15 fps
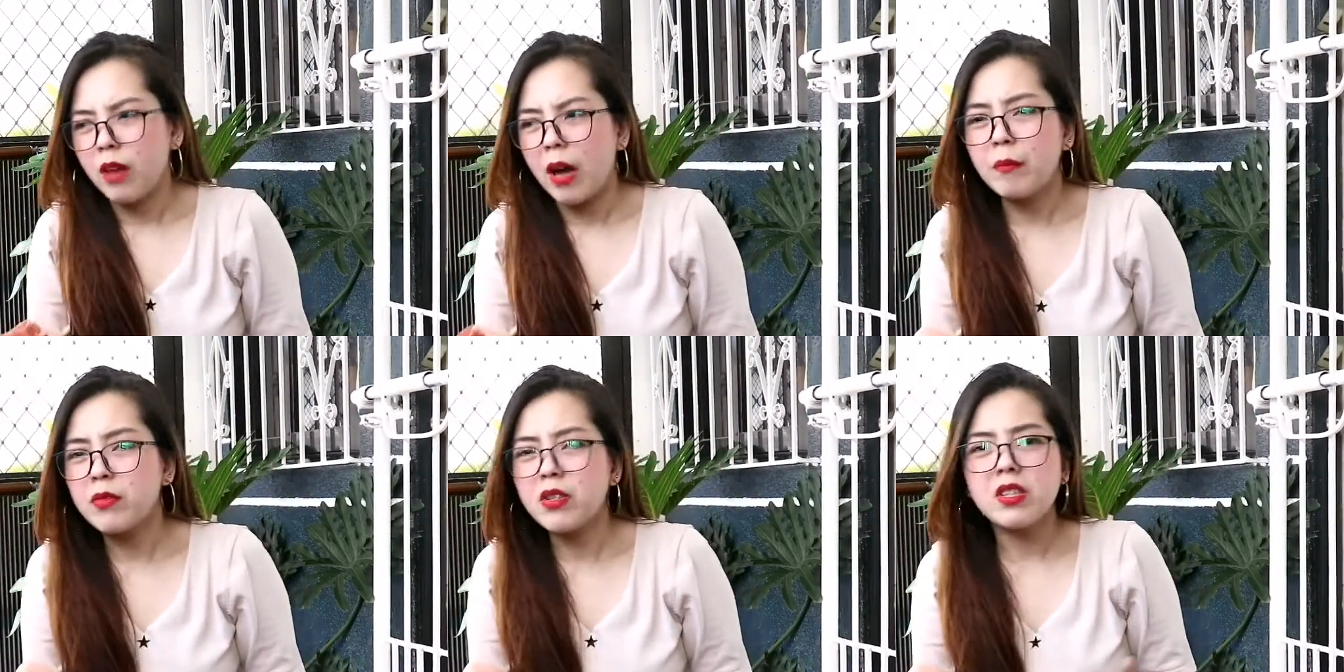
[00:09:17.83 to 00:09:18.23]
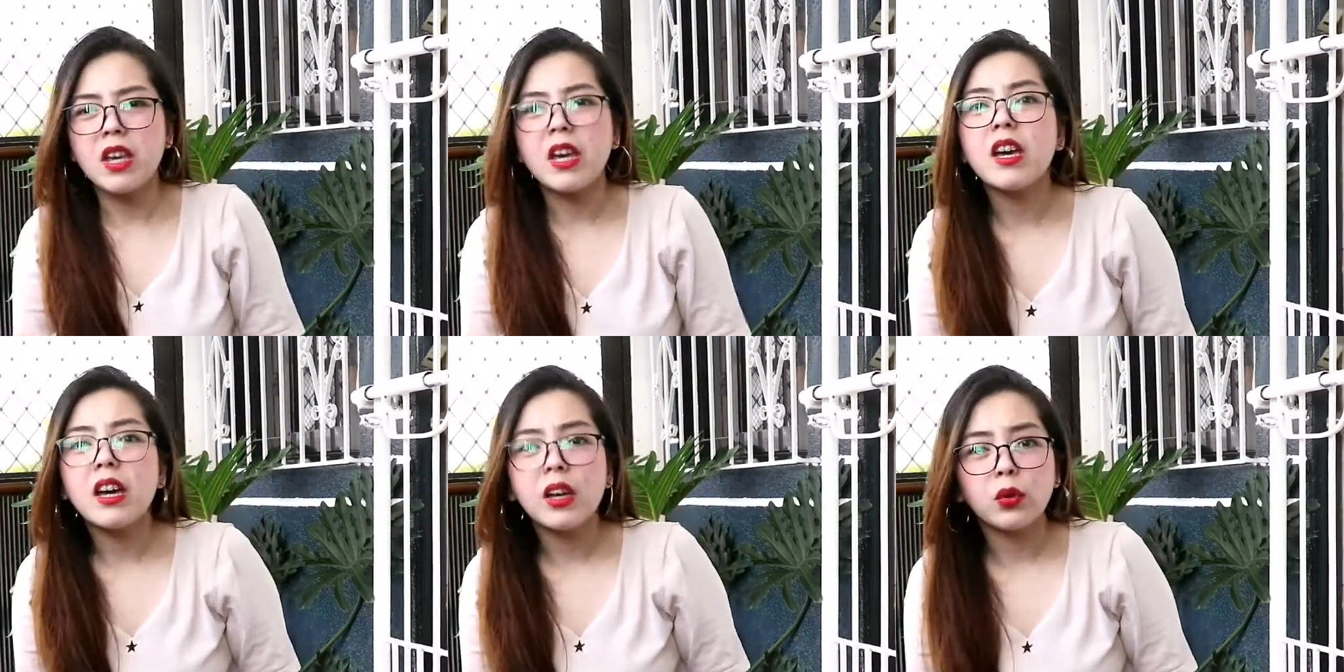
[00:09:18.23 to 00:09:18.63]

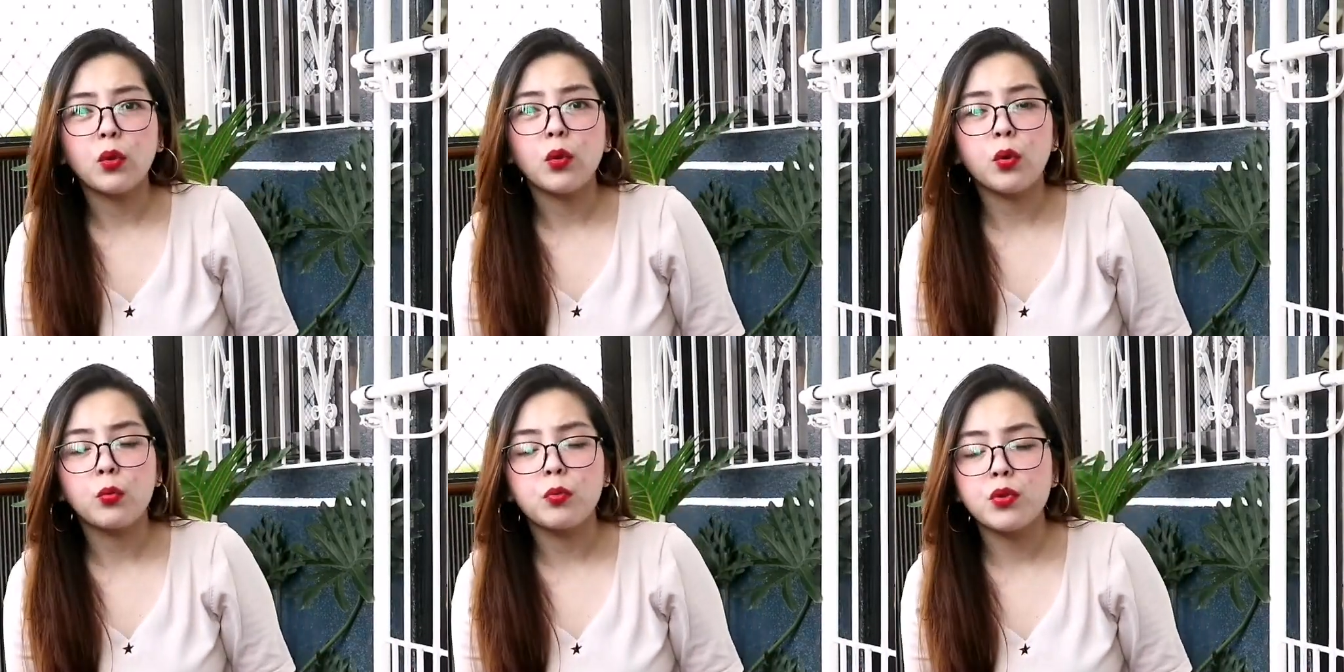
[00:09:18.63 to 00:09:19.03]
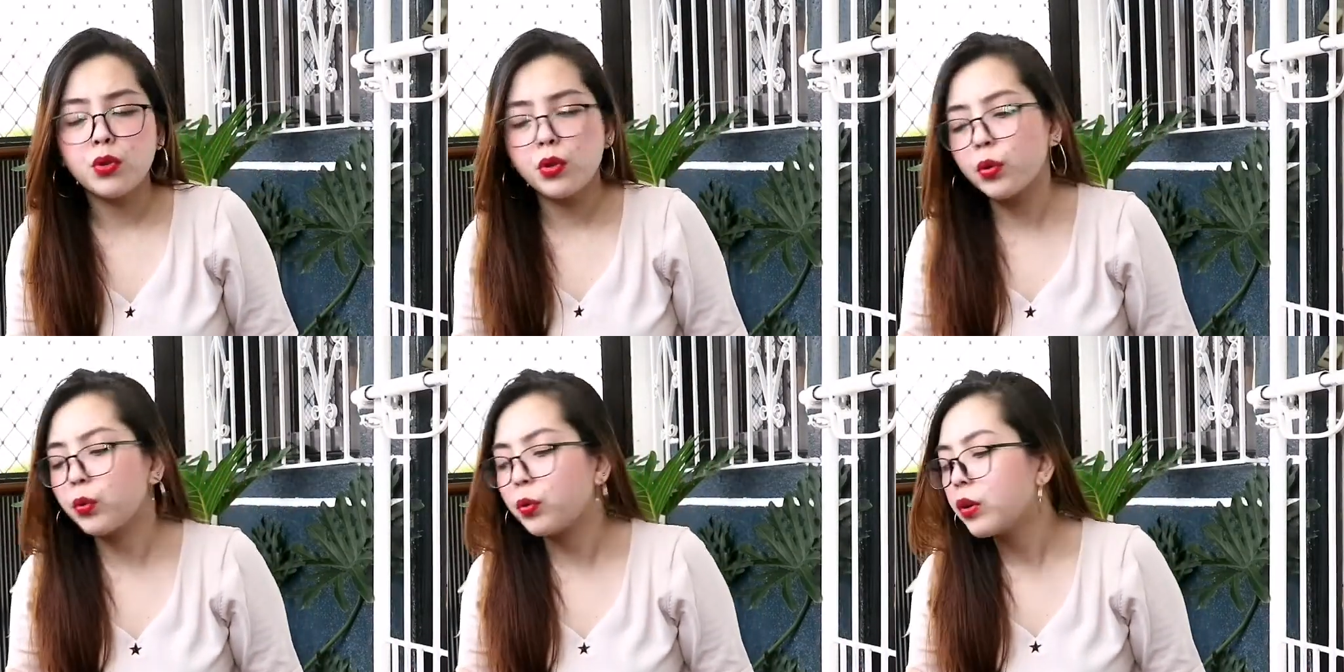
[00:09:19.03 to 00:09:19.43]
staying at home.
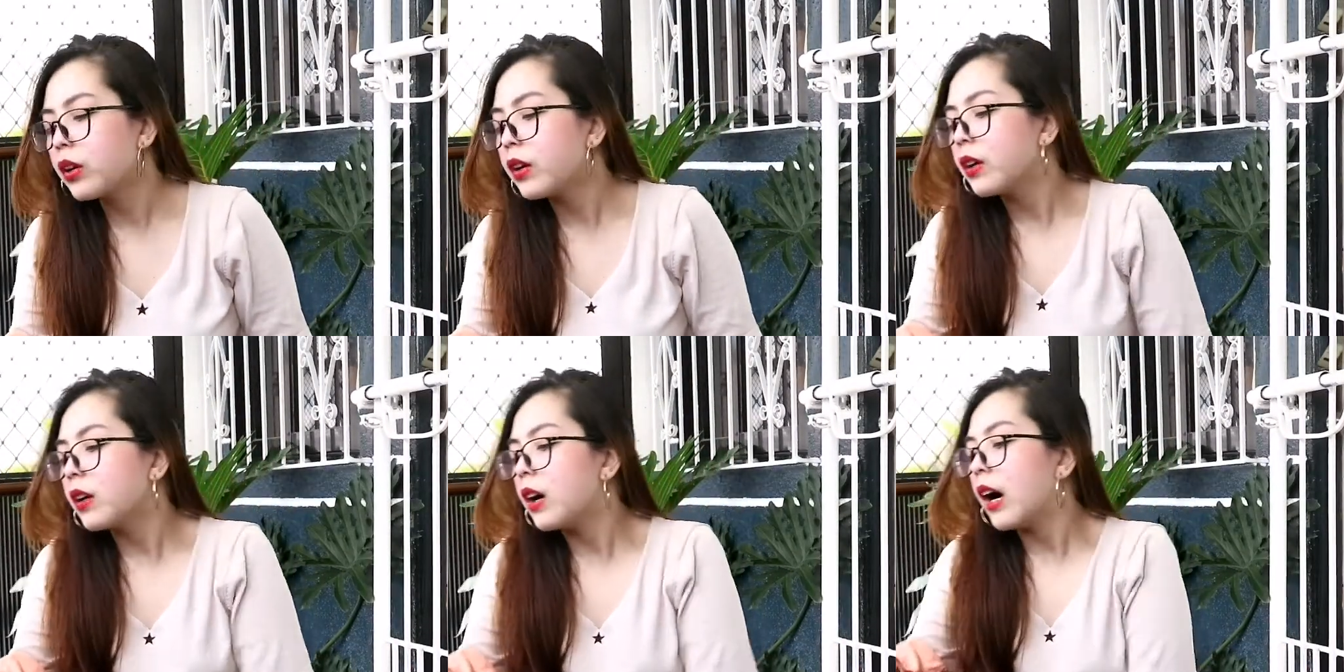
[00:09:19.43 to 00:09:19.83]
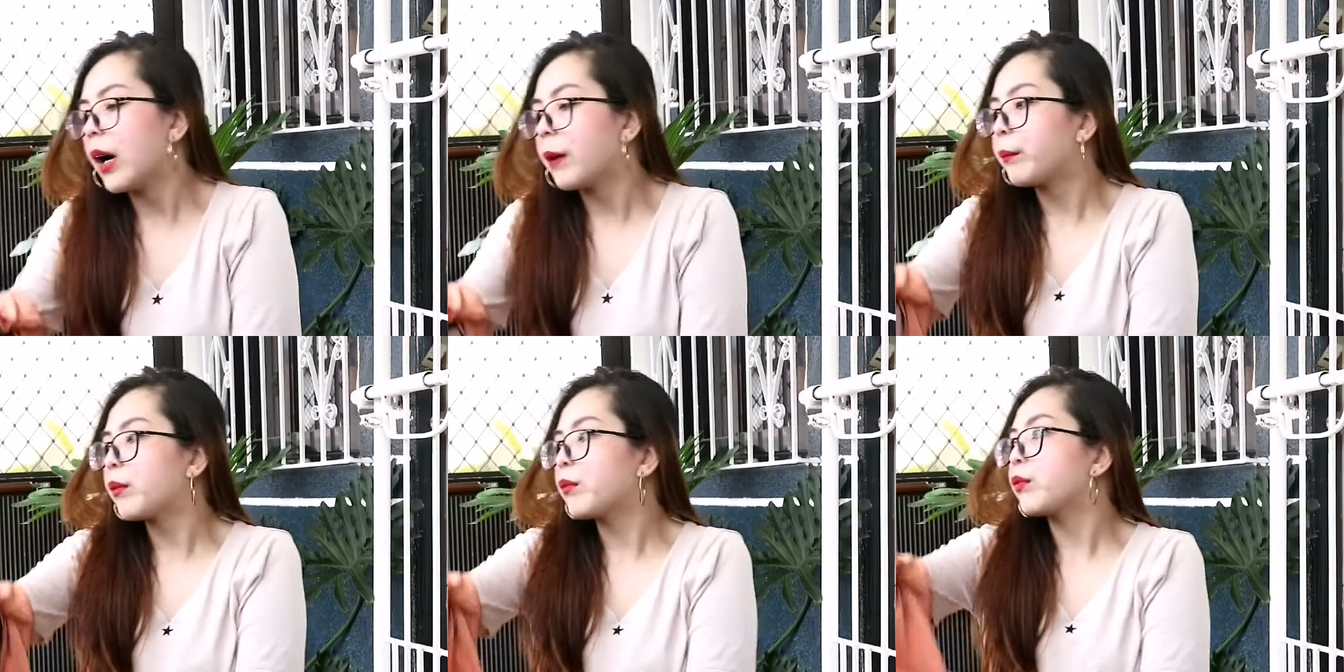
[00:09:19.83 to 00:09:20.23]
So,
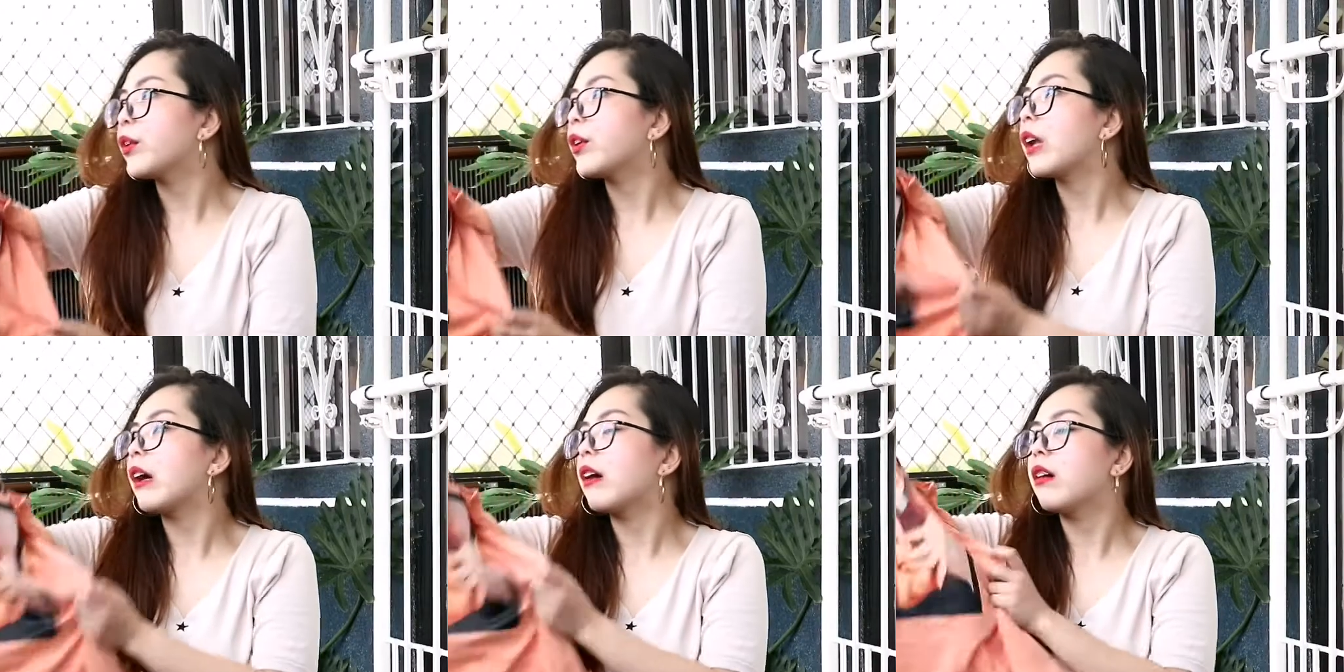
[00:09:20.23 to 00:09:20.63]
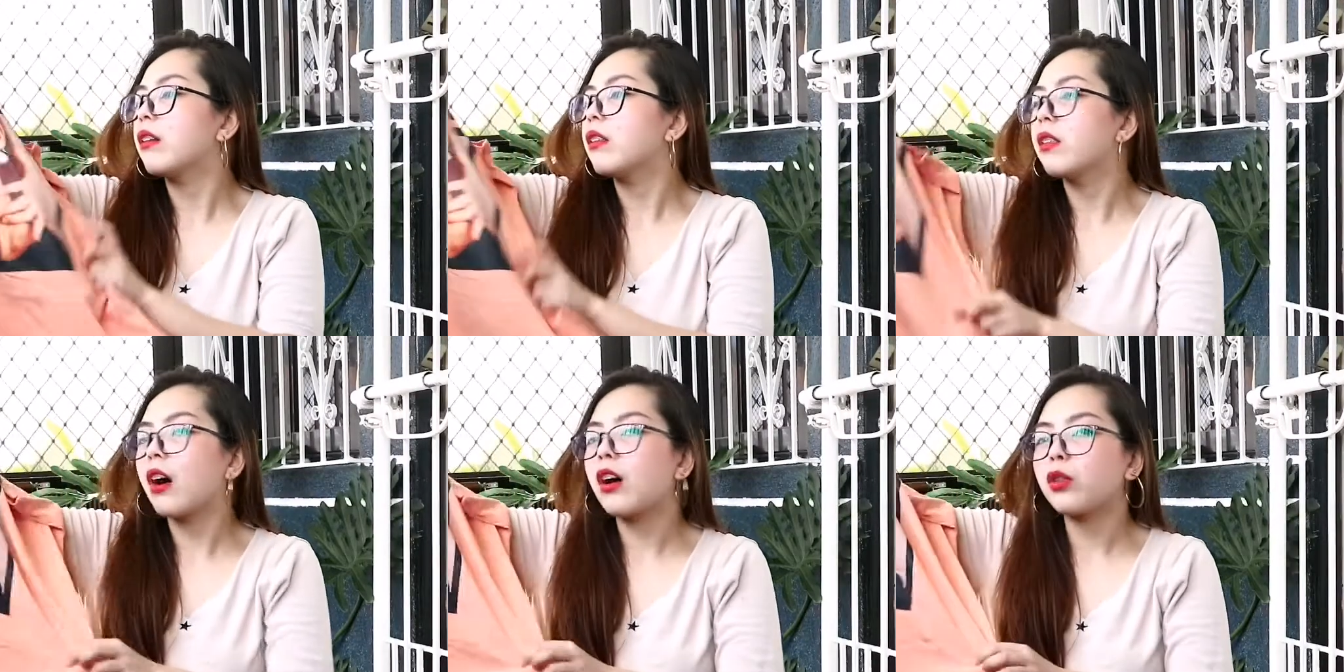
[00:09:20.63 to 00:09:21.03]
I prefer
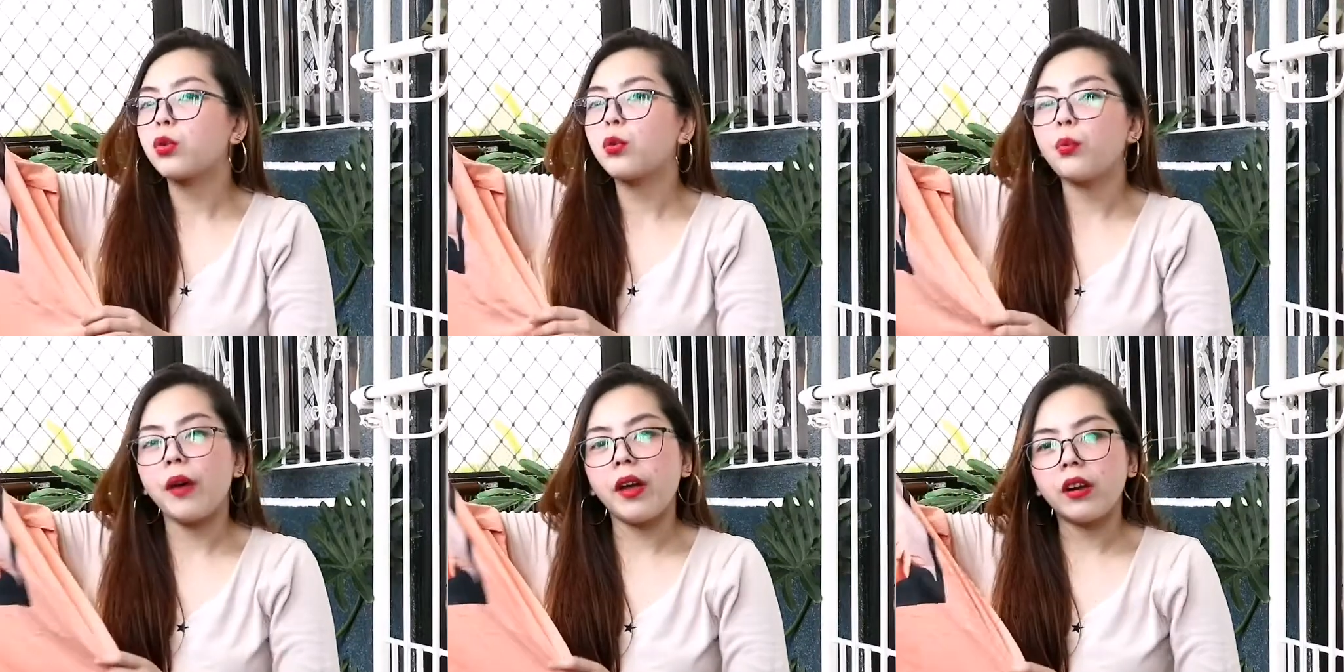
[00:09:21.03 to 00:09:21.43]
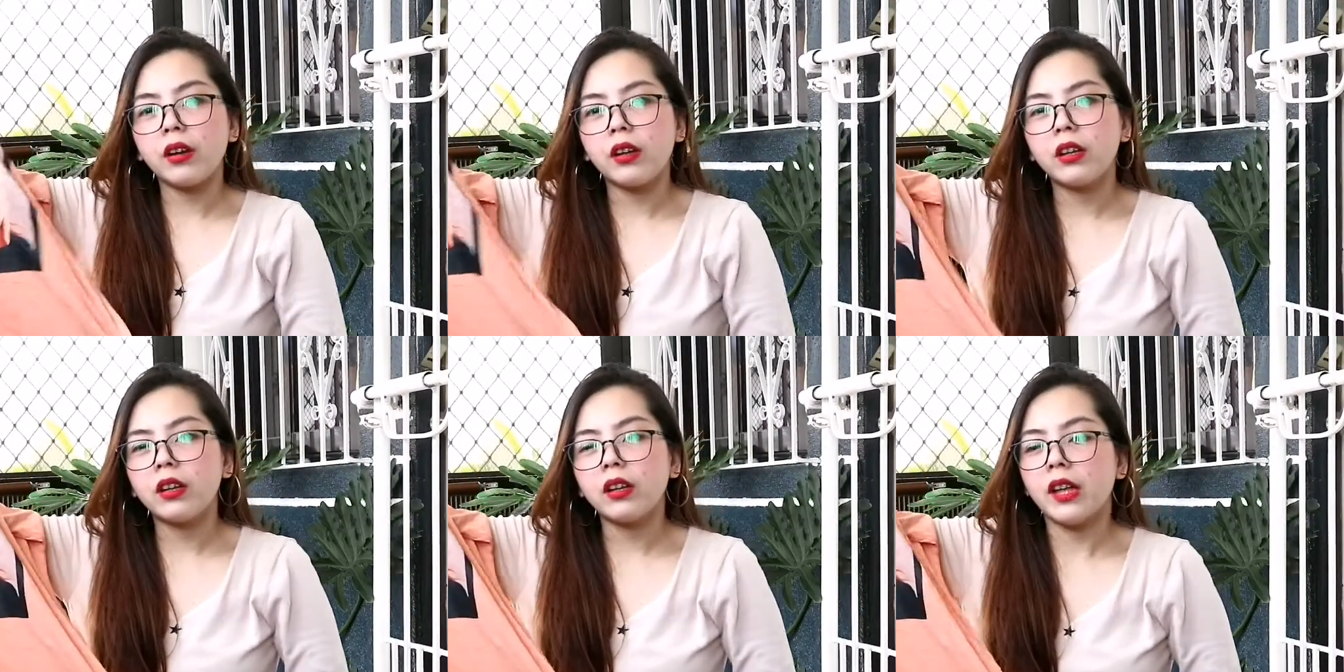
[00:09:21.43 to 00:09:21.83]
not to
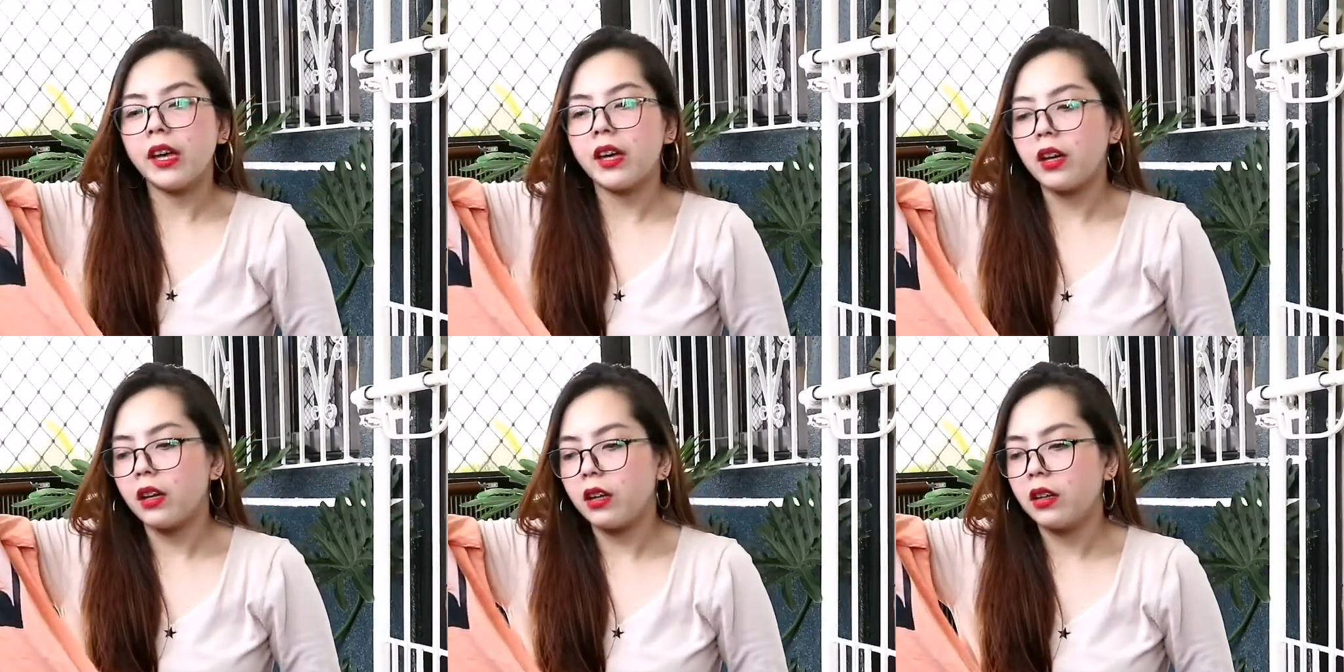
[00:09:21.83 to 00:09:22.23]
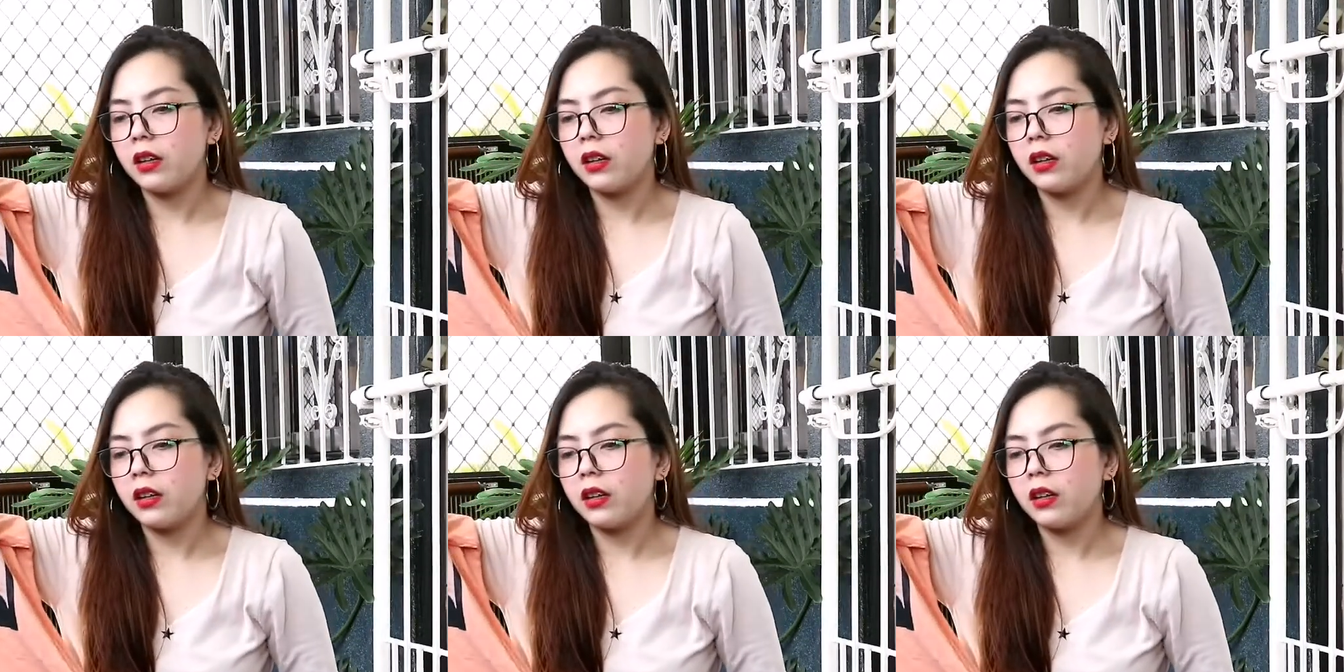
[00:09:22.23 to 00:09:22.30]
wear, like,